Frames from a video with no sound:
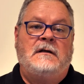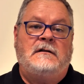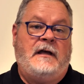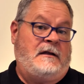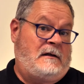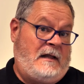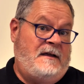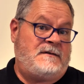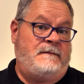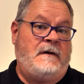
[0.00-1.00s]
like a
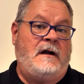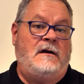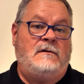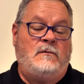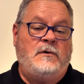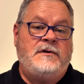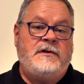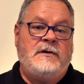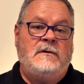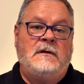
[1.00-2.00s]
classifier would
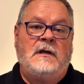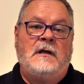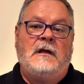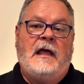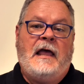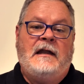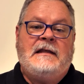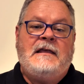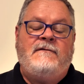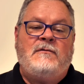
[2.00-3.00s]
do,
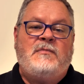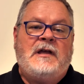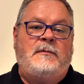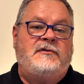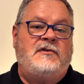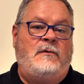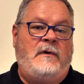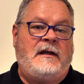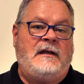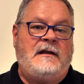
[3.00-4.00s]
and even be able to
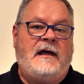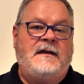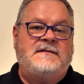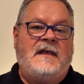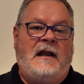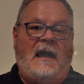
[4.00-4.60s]
recognize that